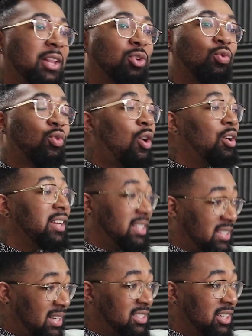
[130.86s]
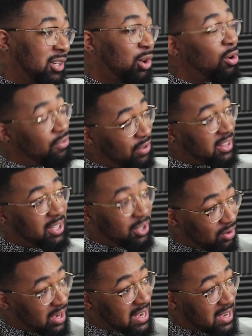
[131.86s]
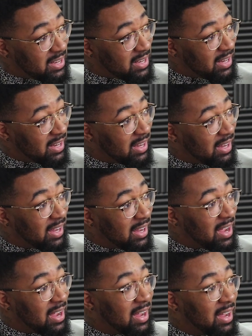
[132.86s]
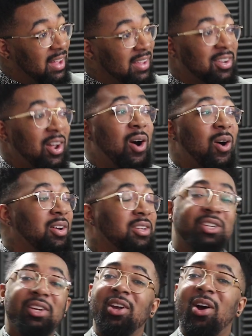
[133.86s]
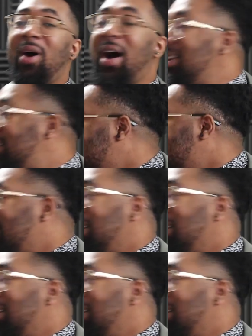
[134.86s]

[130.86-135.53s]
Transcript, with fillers: got the wrong decision on fifty grand. Yo, yo, I need to,